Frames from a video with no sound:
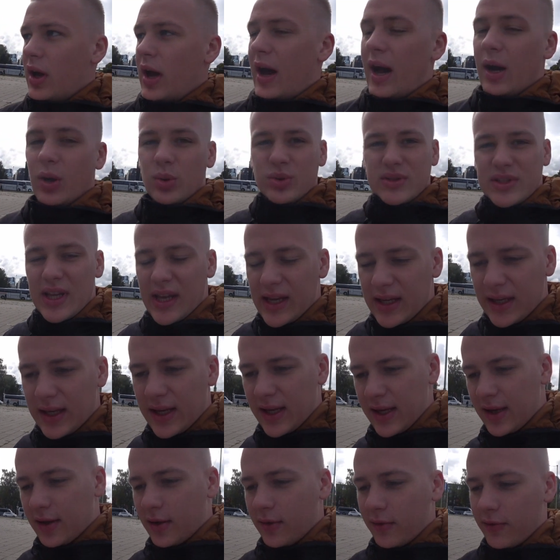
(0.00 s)

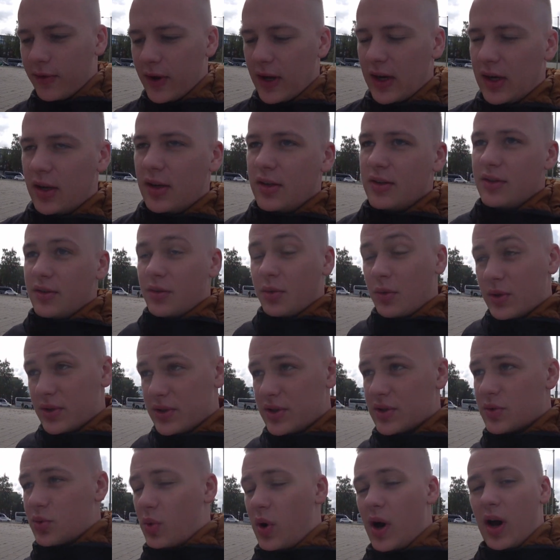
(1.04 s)
Helsinki in Finland,
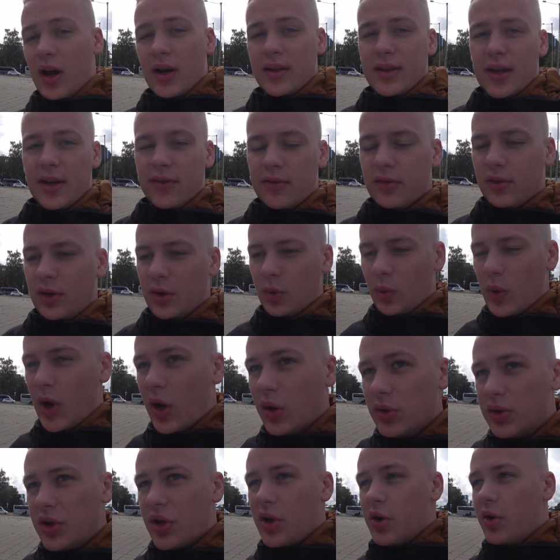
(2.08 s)
which is what I definitely
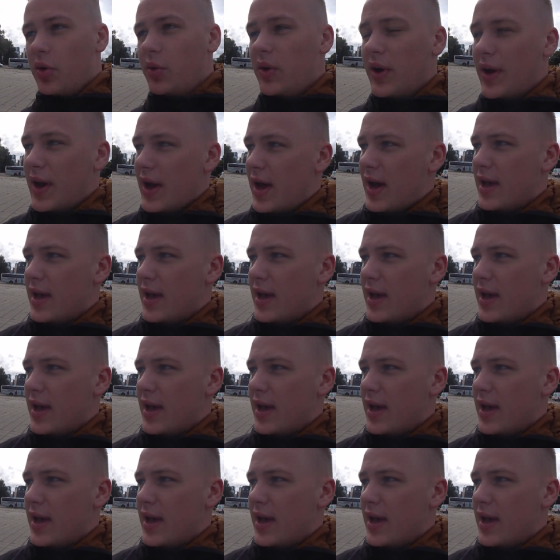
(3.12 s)
will do